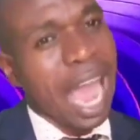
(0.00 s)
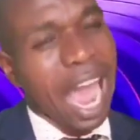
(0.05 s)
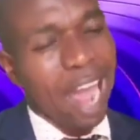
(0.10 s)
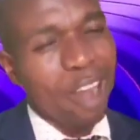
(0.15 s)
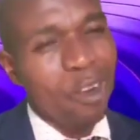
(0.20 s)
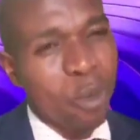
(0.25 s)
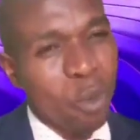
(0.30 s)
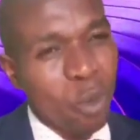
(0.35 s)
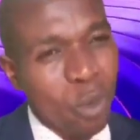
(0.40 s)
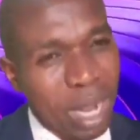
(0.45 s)

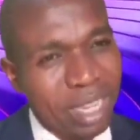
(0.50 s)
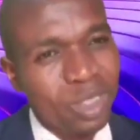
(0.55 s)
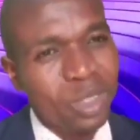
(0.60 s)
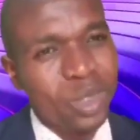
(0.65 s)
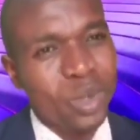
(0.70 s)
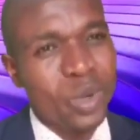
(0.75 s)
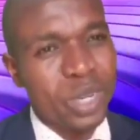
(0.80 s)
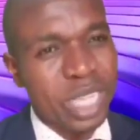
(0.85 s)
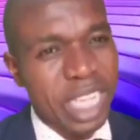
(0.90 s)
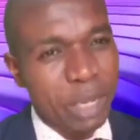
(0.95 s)
And
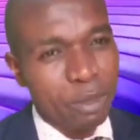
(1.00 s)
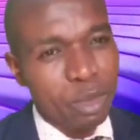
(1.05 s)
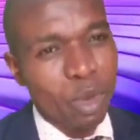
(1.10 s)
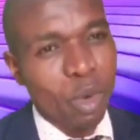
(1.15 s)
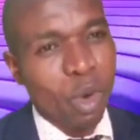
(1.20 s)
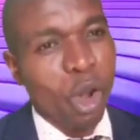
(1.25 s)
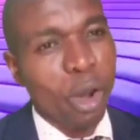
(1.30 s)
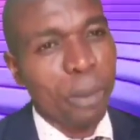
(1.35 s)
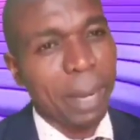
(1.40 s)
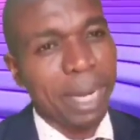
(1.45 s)
when you give
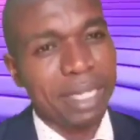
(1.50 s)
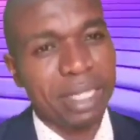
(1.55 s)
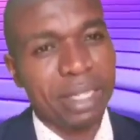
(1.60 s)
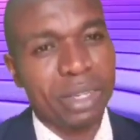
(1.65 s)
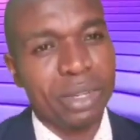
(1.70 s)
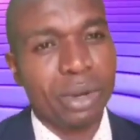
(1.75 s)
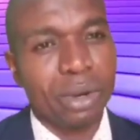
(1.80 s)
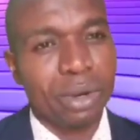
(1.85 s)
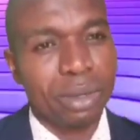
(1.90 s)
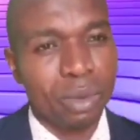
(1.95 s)
to Almighty
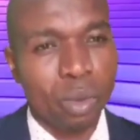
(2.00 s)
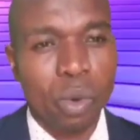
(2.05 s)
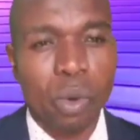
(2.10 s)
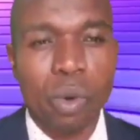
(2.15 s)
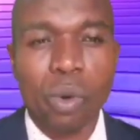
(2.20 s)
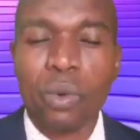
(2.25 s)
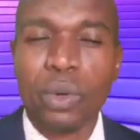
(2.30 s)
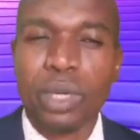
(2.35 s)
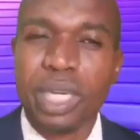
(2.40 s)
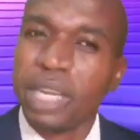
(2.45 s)
God,
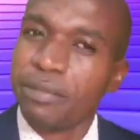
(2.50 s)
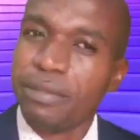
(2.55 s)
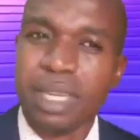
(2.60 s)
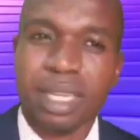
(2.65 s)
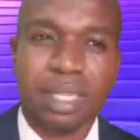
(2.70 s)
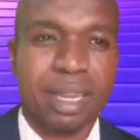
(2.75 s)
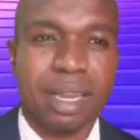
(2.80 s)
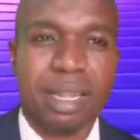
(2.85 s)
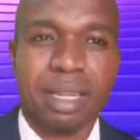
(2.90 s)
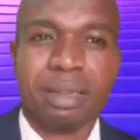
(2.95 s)
oh,
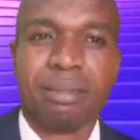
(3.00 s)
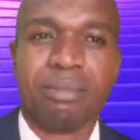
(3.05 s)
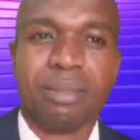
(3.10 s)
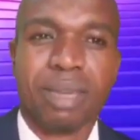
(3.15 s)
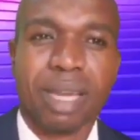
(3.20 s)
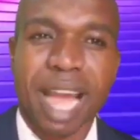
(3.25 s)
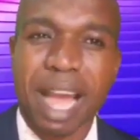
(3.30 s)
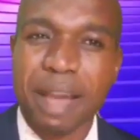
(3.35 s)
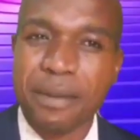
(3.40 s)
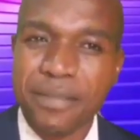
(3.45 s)
definitely,
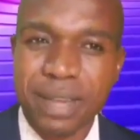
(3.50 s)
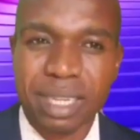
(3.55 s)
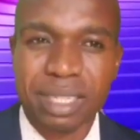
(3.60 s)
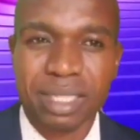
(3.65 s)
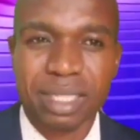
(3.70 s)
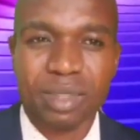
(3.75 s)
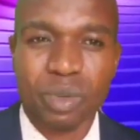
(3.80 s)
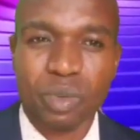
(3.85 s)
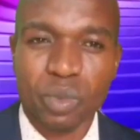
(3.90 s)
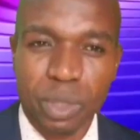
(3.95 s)

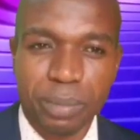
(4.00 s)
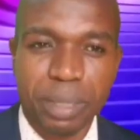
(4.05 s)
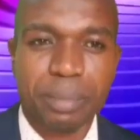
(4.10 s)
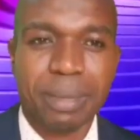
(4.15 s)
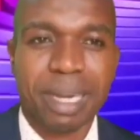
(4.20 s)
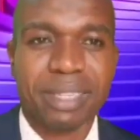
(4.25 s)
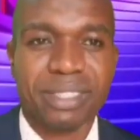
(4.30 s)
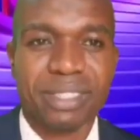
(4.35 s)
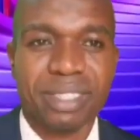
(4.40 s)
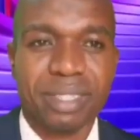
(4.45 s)
harvest will be
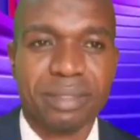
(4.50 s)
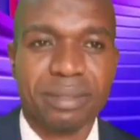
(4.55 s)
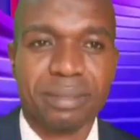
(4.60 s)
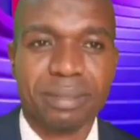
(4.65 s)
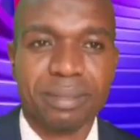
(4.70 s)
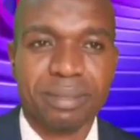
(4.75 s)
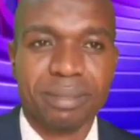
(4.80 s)
massive.